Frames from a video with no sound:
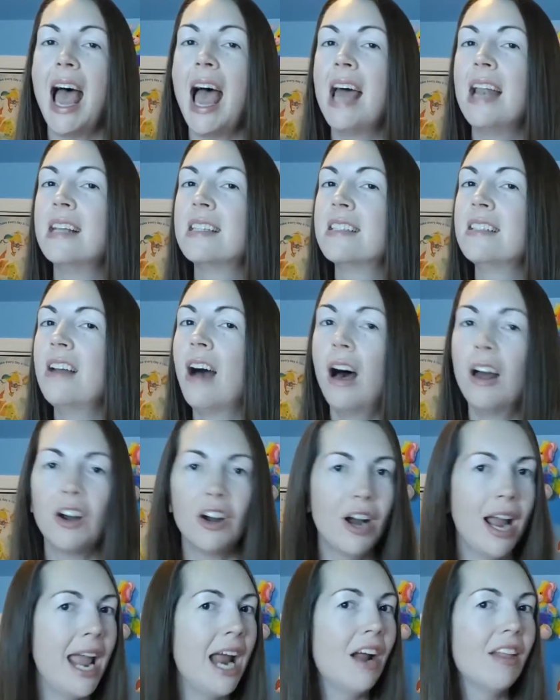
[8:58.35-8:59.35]
and it's not
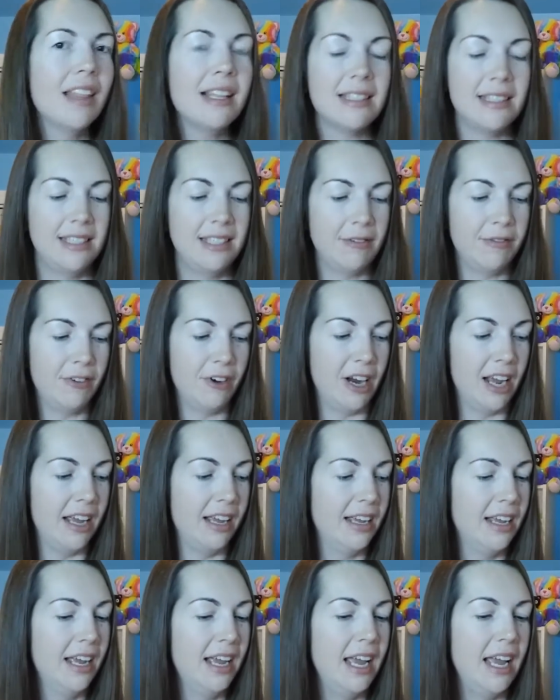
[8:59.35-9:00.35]
her hair that's
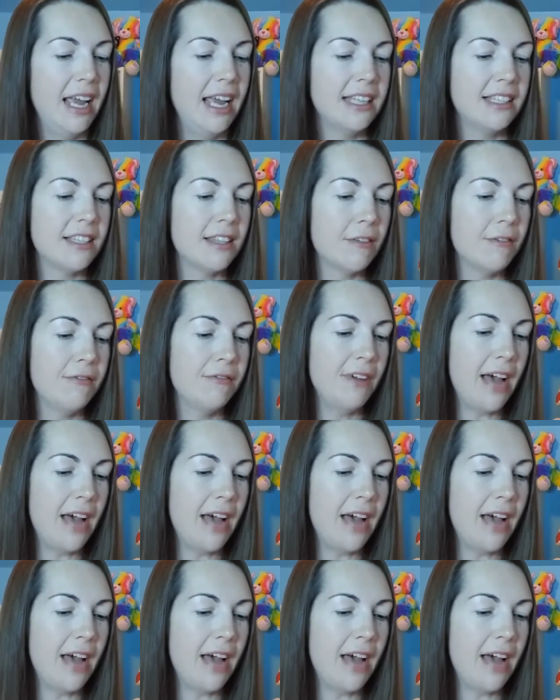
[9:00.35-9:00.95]
different, it's the